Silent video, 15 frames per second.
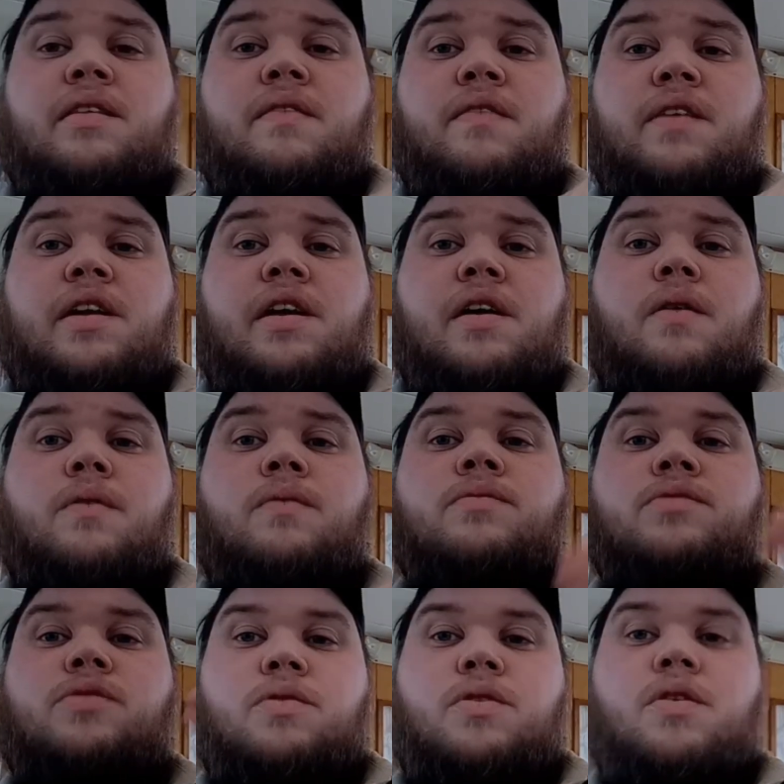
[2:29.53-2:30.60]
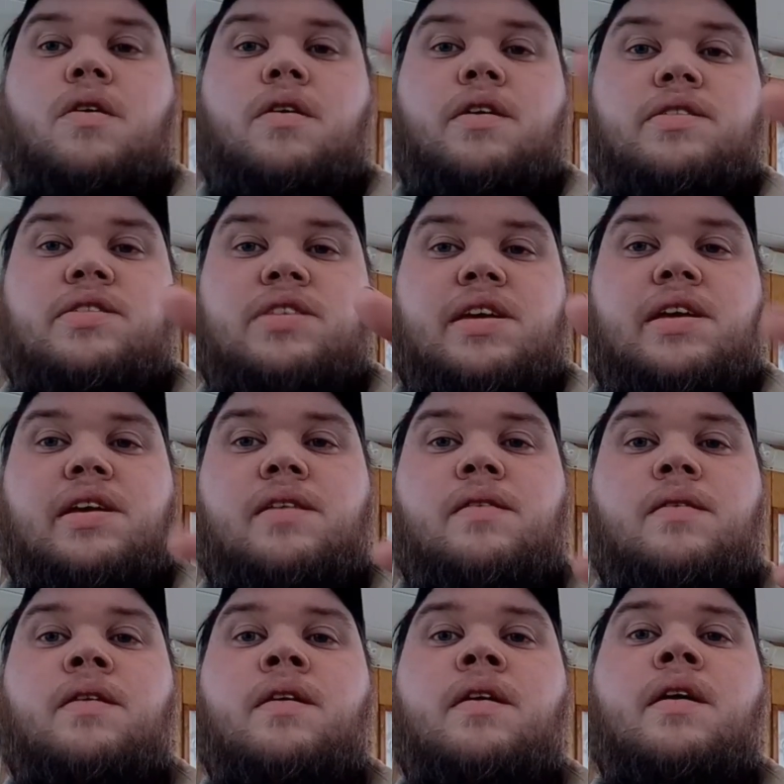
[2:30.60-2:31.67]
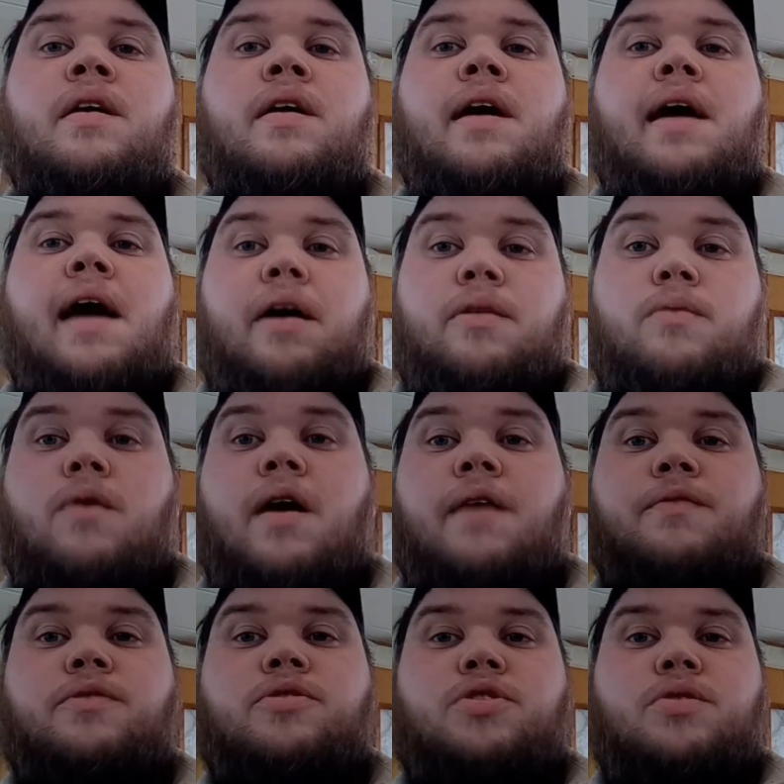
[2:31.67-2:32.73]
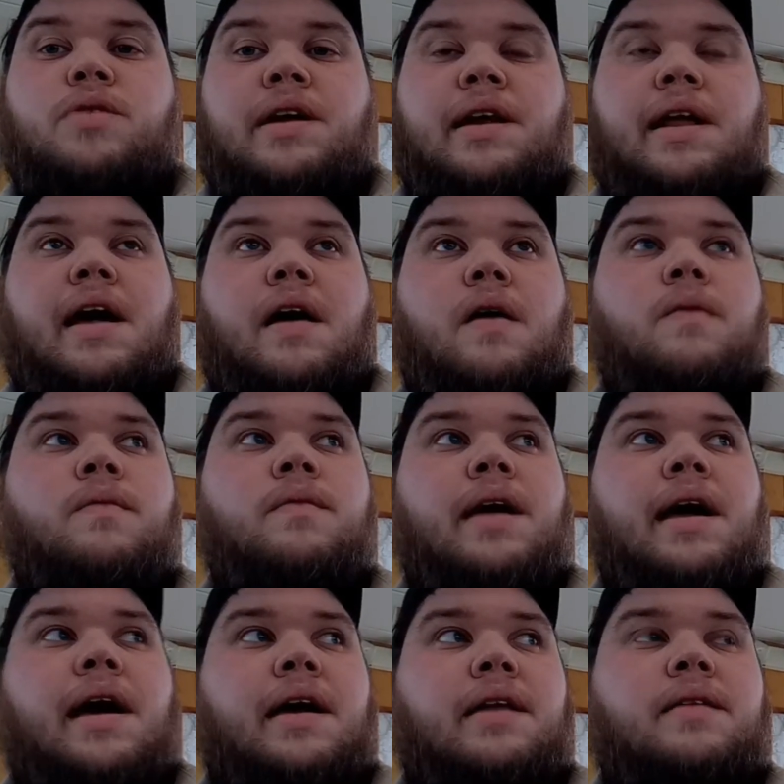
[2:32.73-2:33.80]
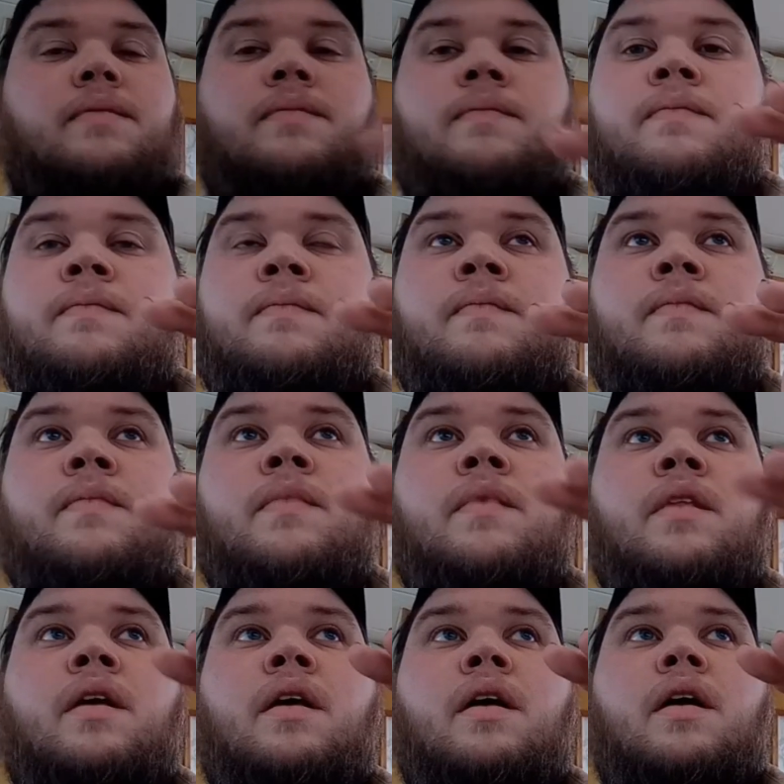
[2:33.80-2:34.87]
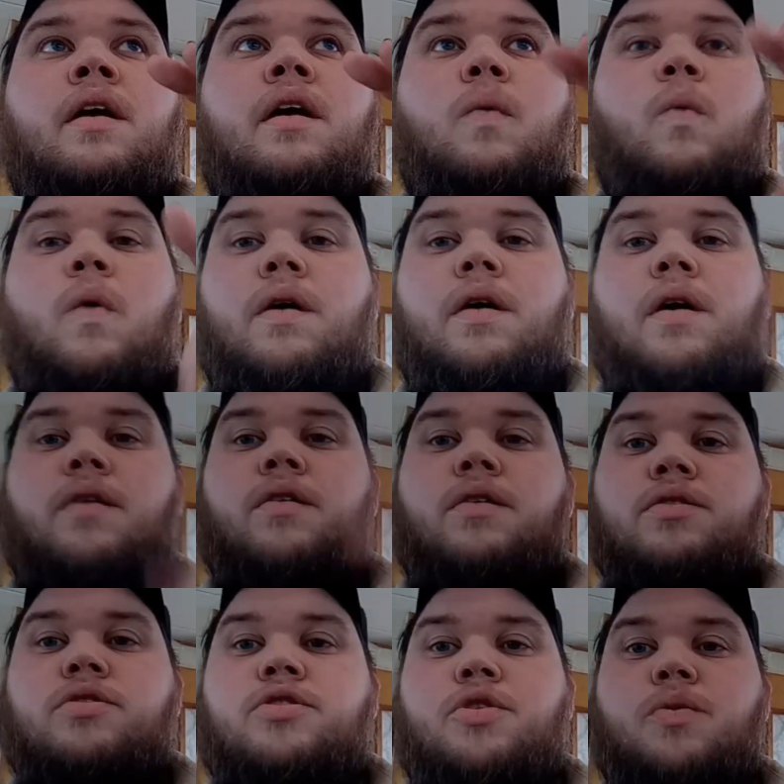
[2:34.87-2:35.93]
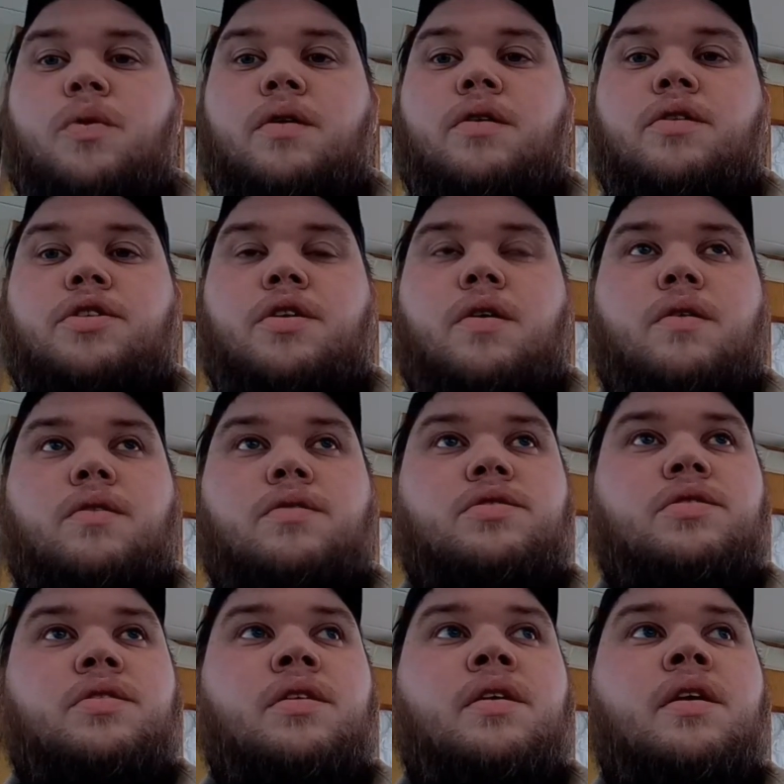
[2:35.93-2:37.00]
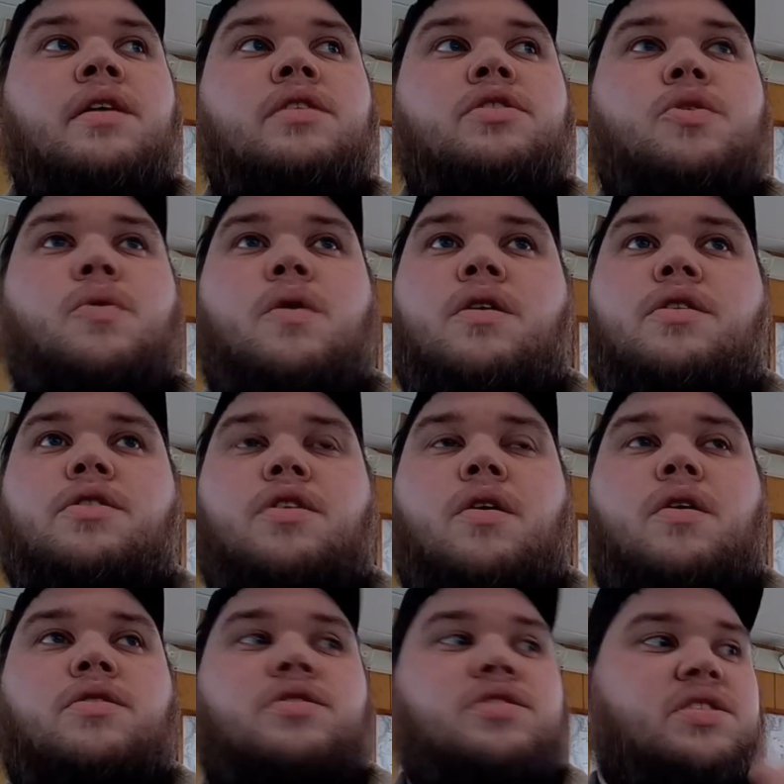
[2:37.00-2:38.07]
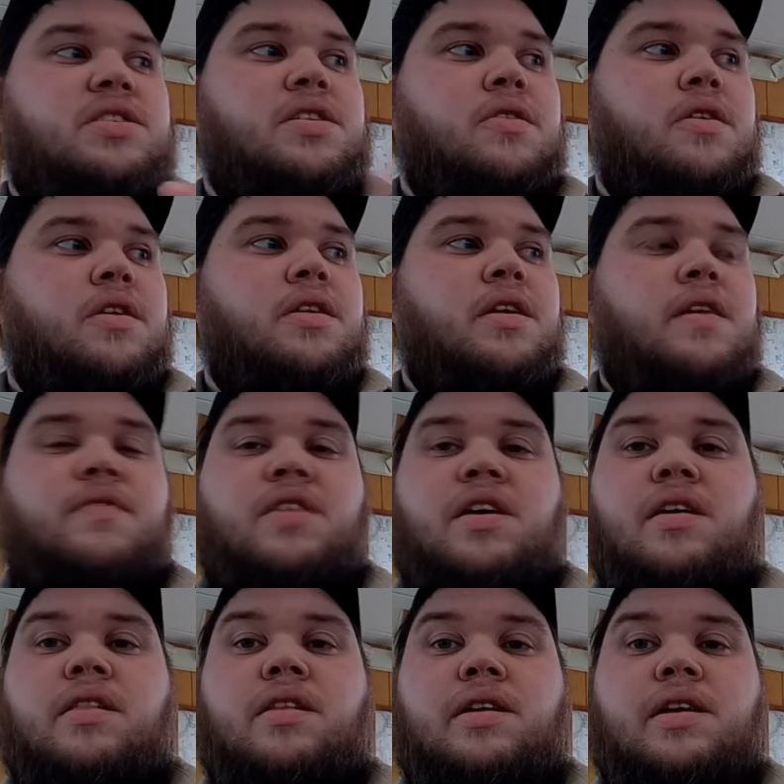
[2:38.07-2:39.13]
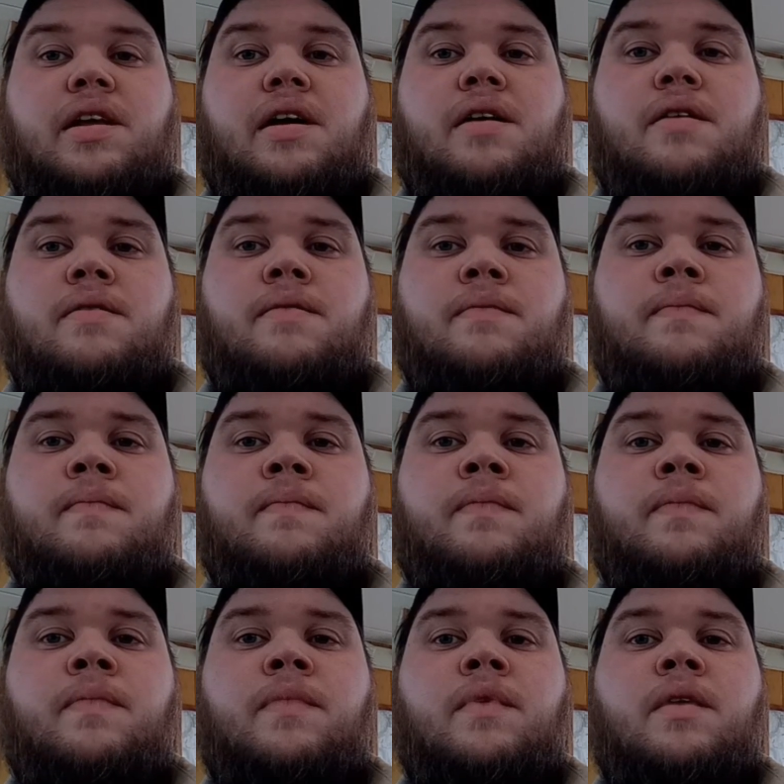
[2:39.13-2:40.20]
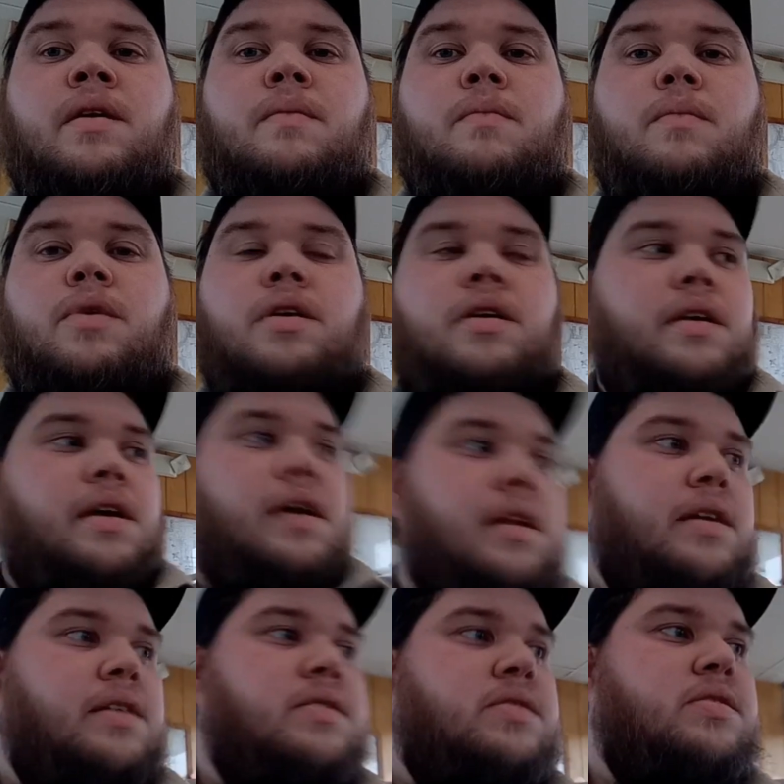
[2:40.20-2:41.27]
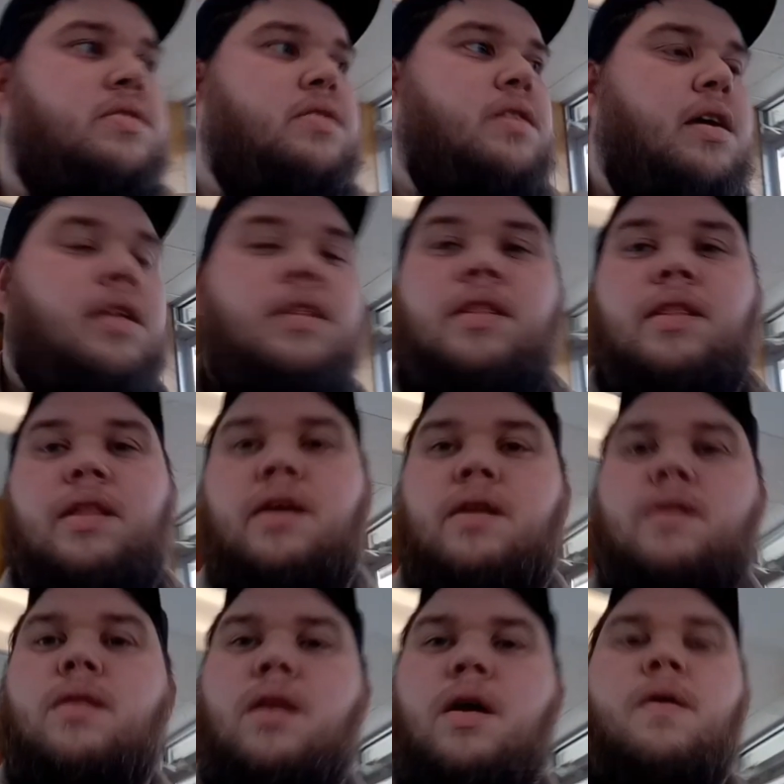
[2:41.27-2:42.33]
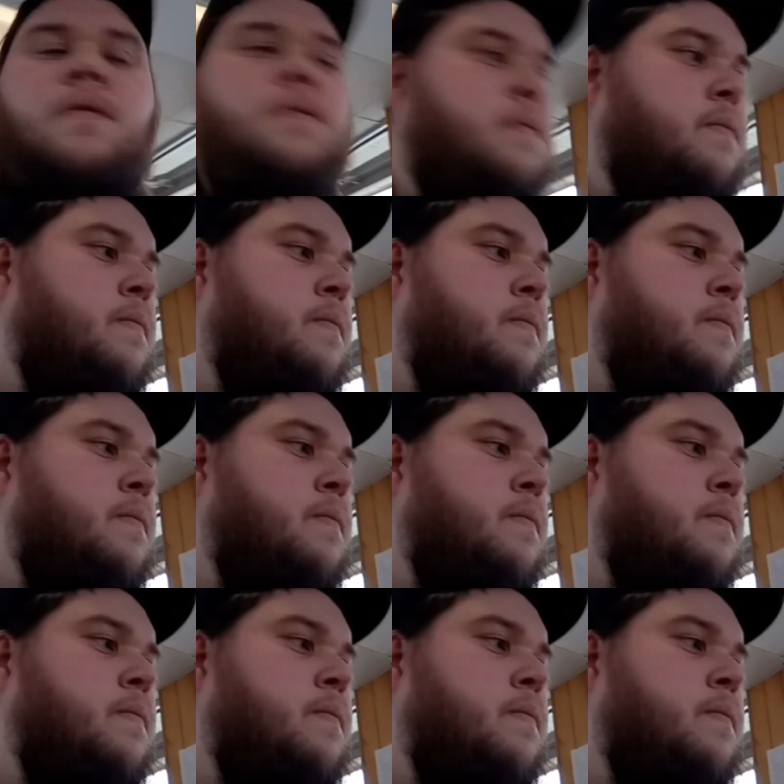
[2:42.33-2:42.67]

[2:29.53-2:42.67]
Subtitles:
video so y'all can see how the rifle's shooting now at 100 and 200 yards. 200 yards is still good enough to kill a deer, but it is a little low.